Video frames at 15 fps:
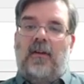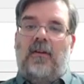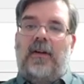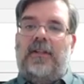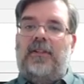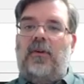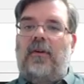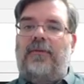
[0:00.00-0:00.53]

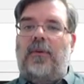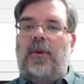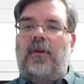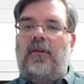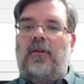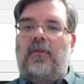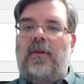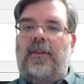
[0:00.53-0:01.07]
Right, so if we
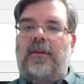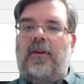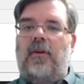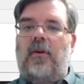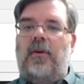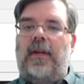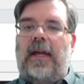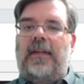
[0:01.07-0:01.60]
were to run the
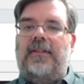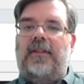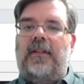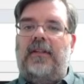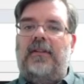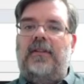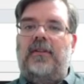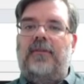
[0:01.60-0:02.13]
code as it
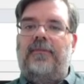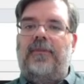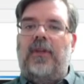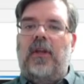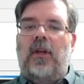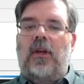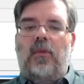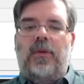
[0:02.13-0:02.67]
is,
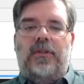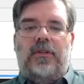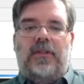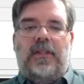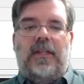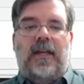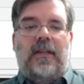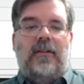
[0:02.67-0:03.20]
we should
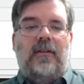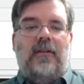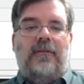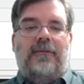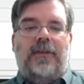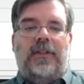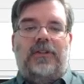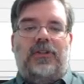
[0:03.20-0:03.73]
see that little
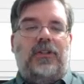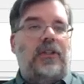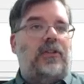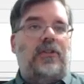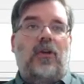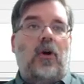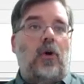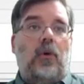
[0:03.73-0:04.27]
fish
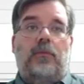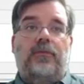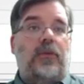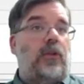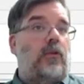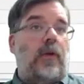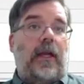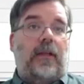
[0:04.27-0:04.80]
just go
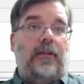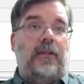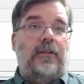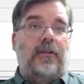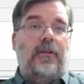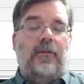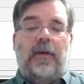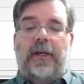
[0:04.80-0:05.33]
directly
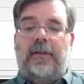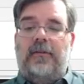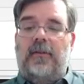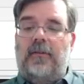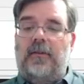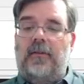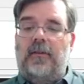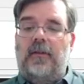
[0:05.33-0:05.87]
to the right.
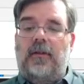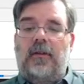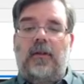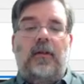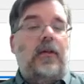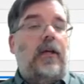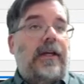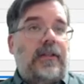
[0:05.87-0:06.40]

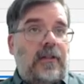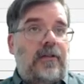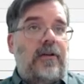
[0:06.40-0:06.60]
I did